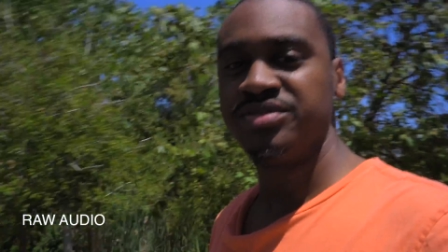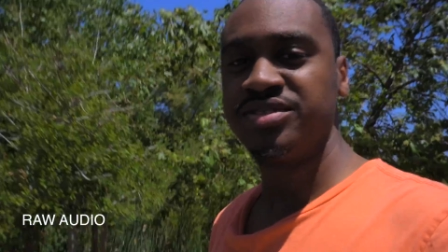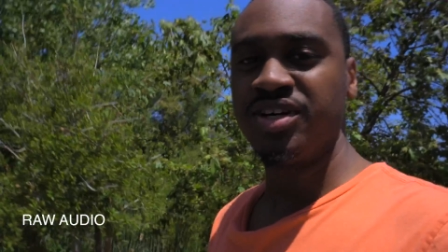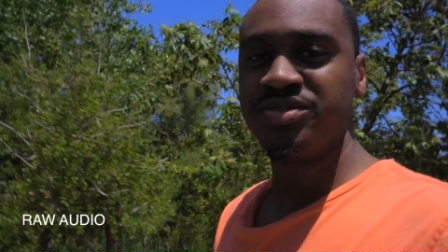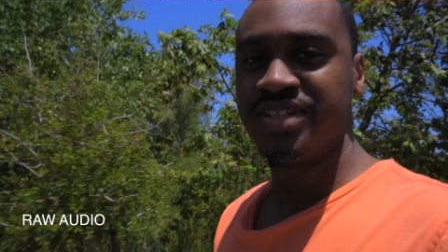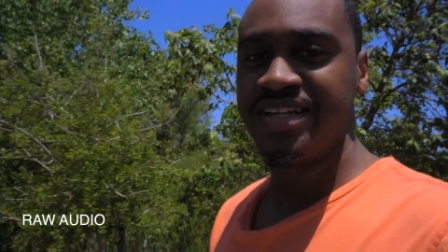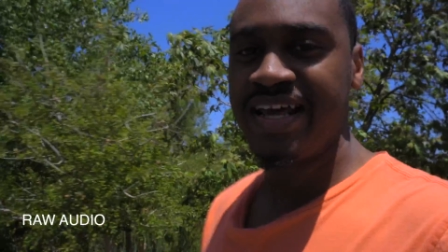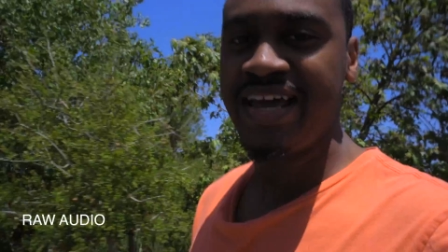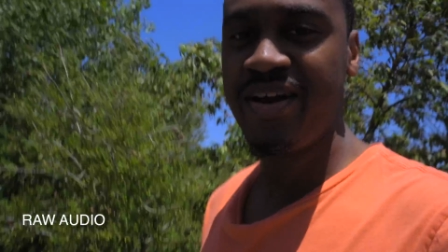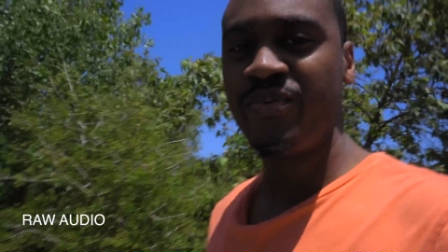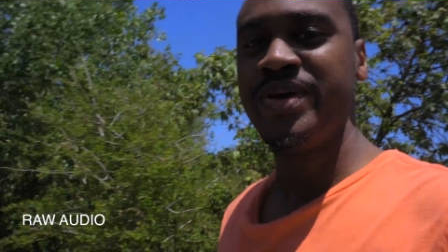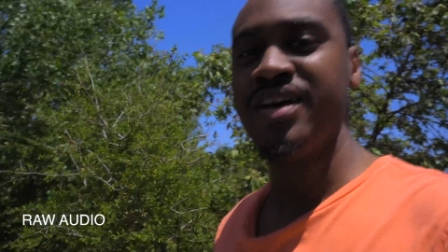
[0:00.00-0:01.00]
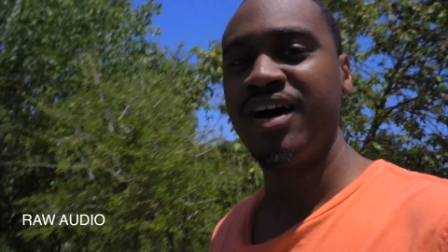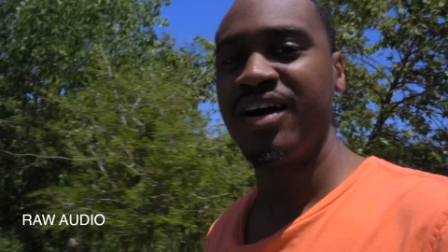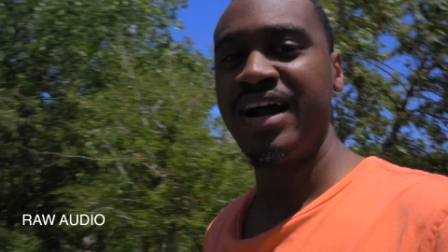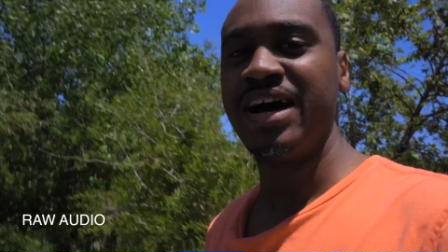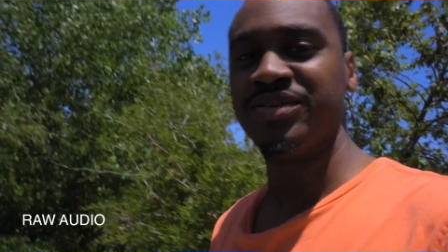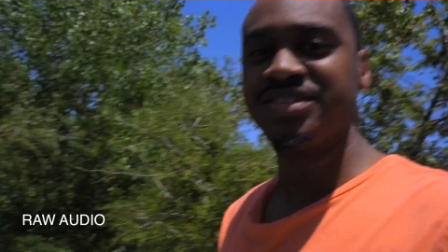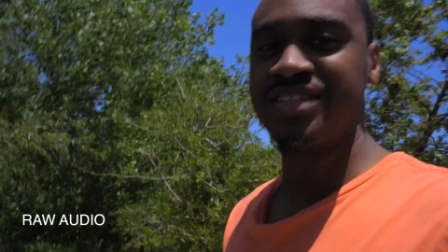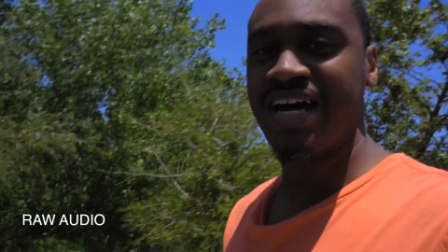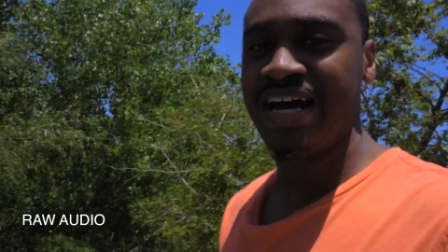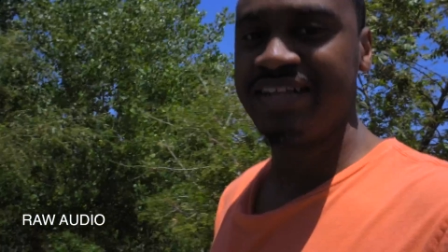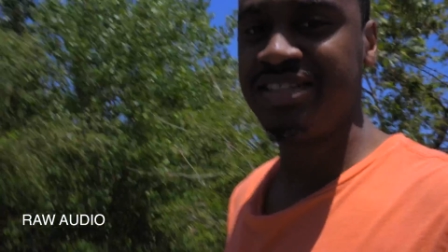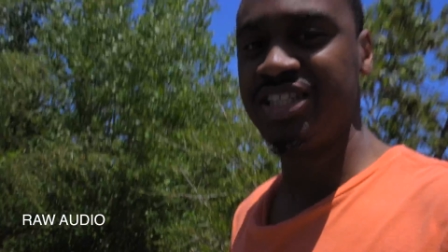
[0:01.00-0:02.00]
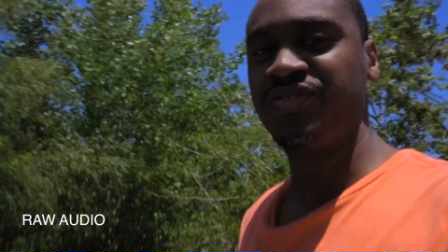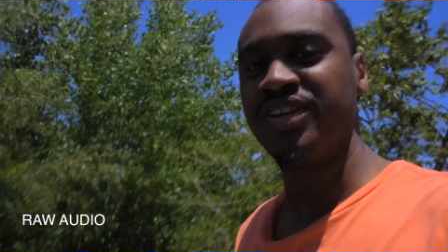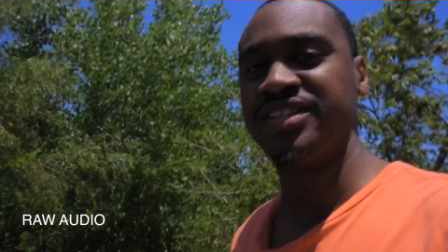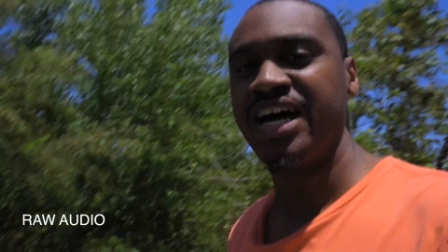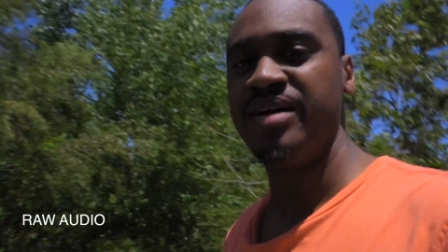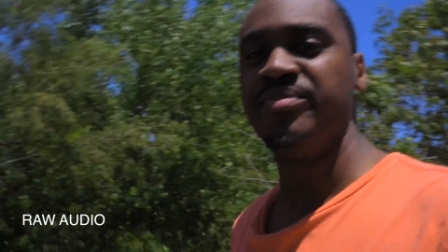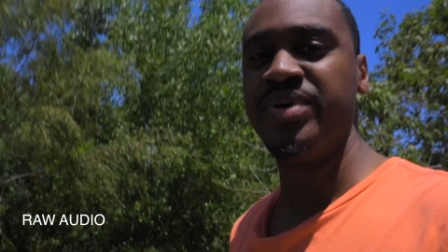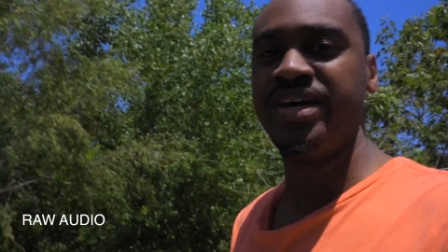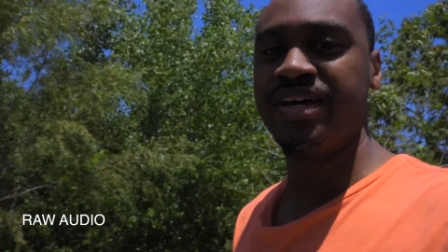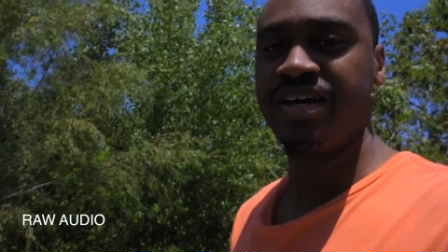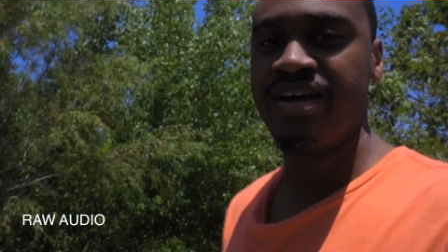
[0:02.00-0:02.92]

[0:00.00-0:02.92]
So today we are outside just for the time being.